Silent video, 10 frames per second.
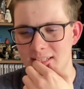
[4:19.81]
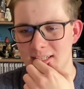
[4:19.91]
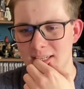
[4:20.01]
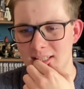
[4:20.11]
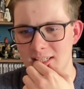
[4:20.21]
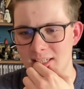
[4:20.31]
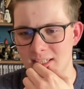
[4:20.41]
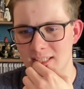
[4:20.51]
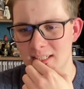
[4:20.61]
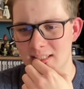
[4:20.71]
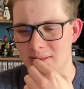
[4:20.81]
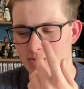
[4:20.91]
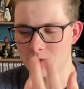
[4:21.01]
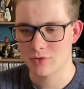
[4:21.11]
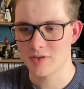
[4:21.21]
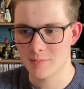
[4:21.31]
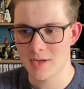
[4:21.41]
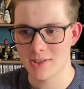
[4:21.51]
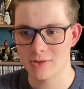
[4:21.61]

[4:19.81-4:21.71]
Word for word: uh, the uh, tenth uh, space